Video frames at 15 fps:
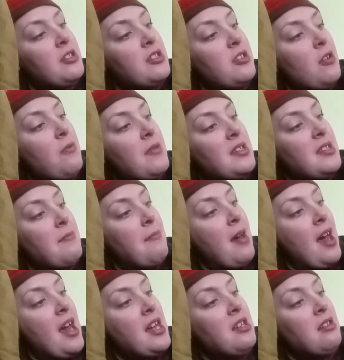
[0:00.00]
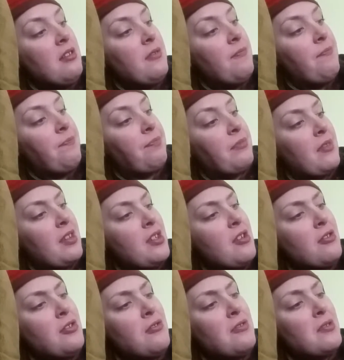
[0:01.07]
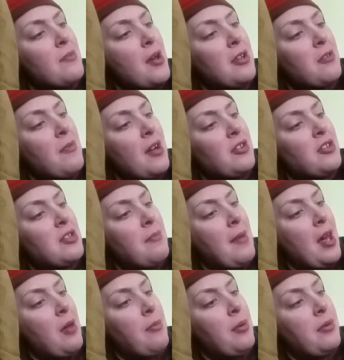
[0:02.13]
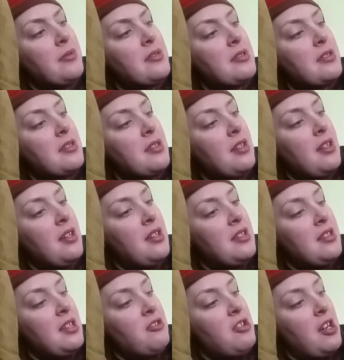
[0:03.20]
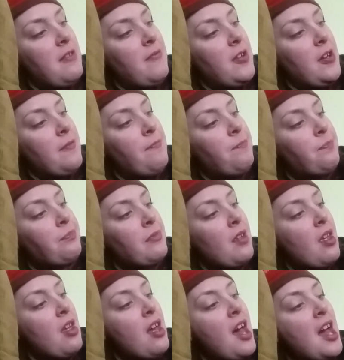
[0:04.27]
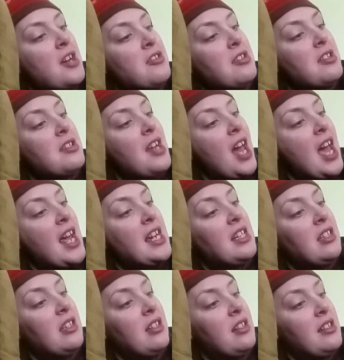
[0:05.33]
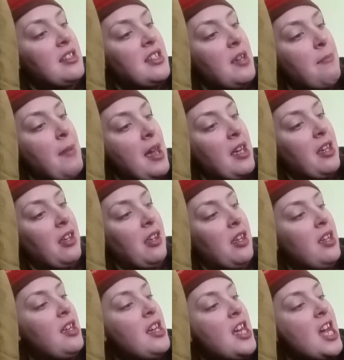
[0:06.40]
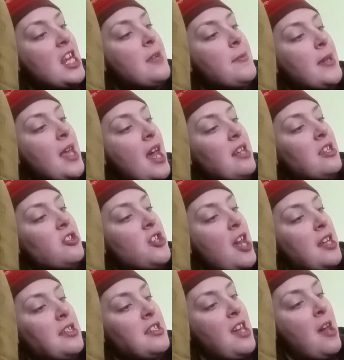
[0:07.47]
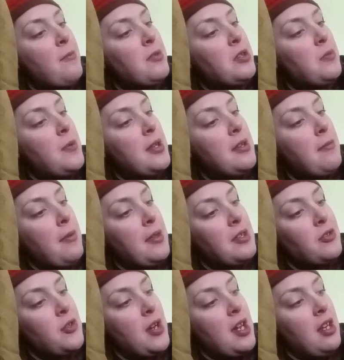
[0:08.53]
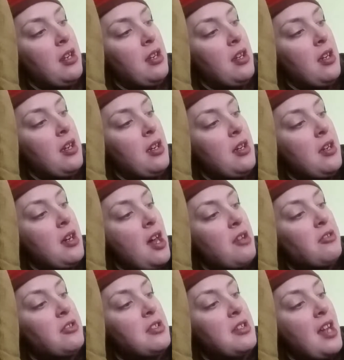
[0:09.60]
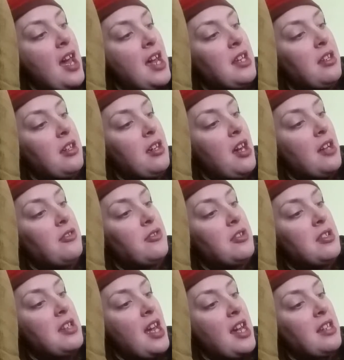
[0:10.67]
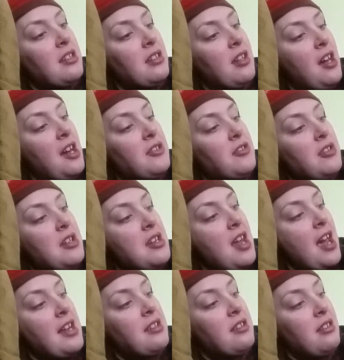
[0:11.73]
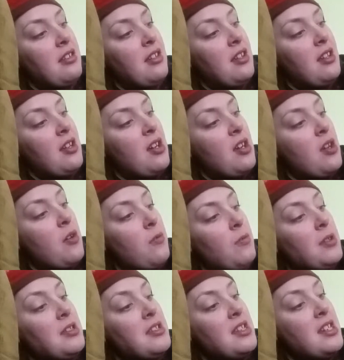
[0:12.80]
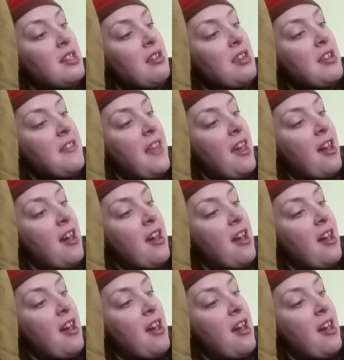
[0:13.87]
So was it mine? You're too small to watch the mileposts, said Jennifer. 109, said Michael, and he began to chant in time with the rhythm of the train. 109, 109, 109. We're nearly